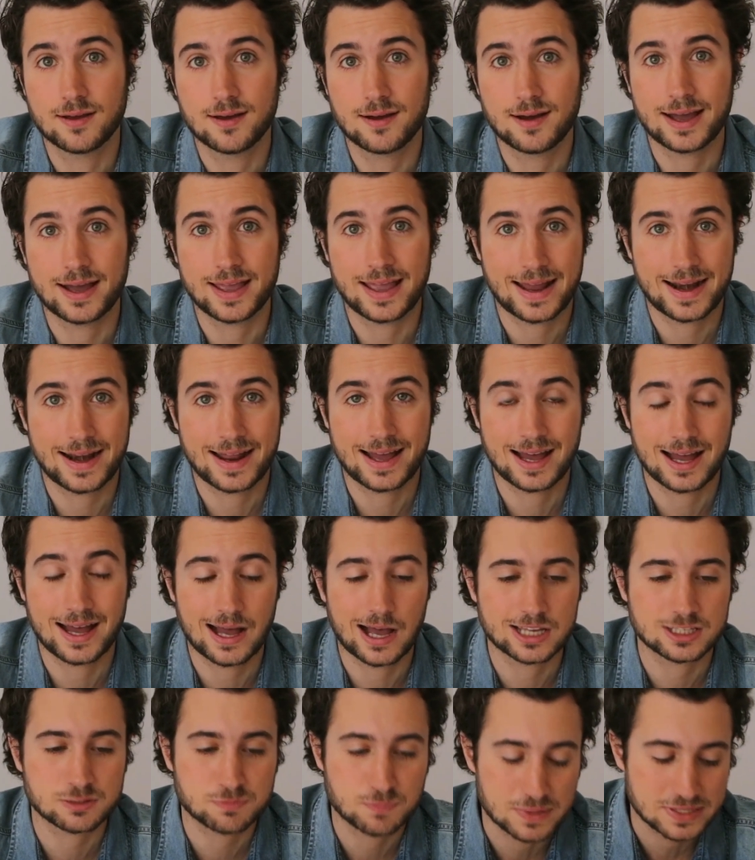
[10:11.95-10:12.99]
I had
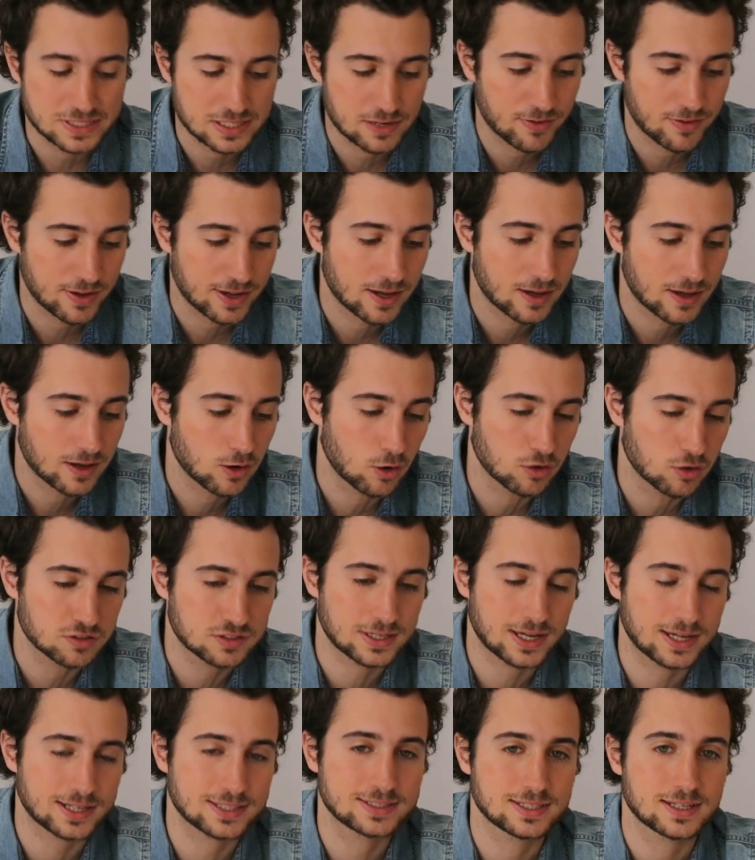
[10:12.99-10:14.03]
a specific
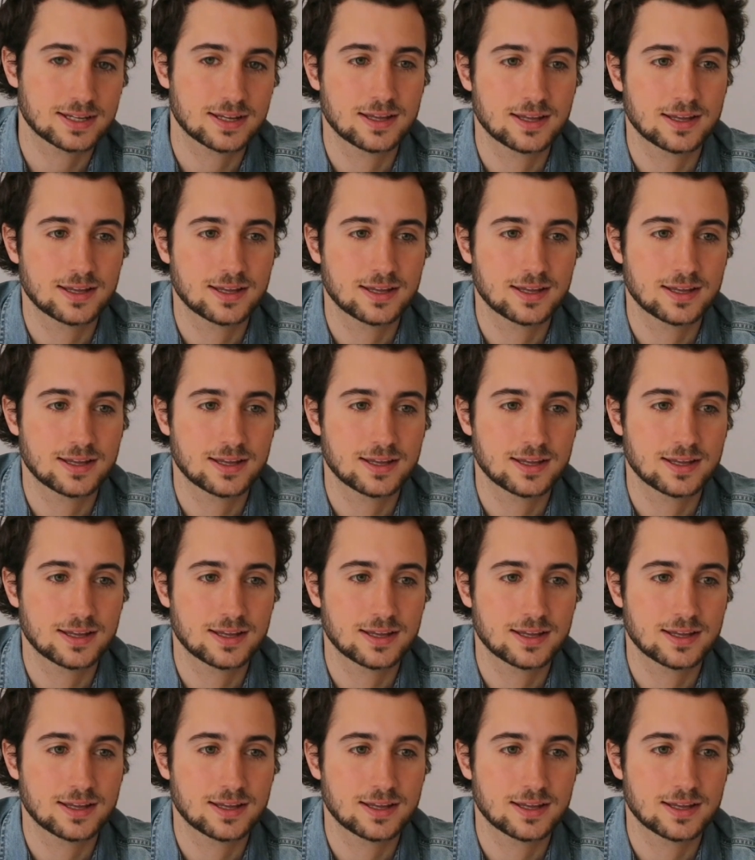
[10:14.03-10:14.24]
contact